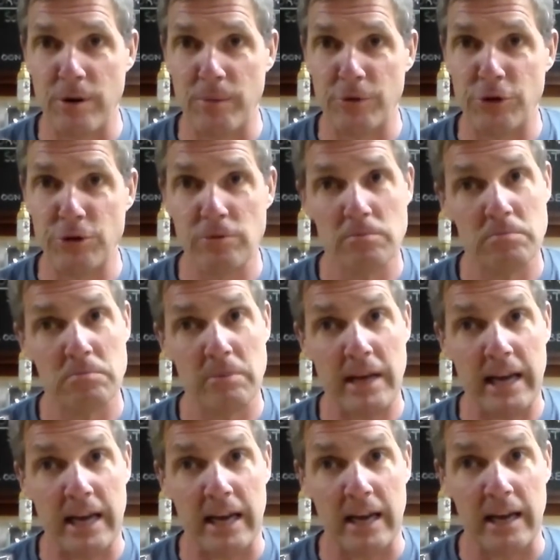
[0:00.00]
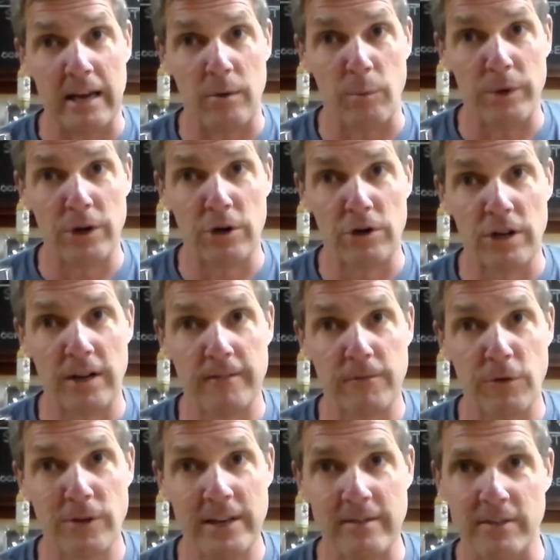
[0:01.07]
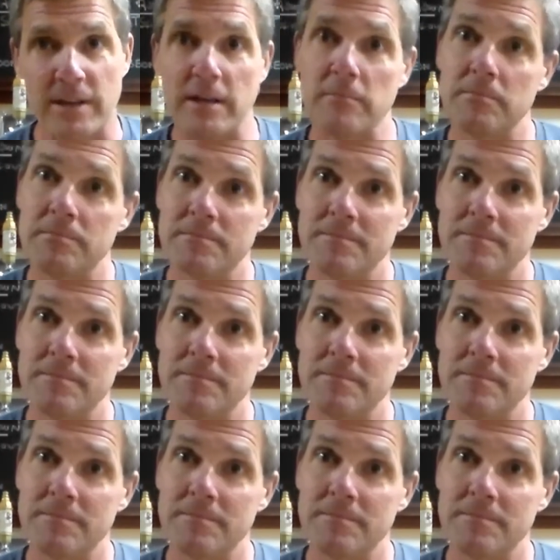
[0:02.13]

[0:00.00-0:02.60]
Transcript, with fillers: number 2, and we are done for the evening.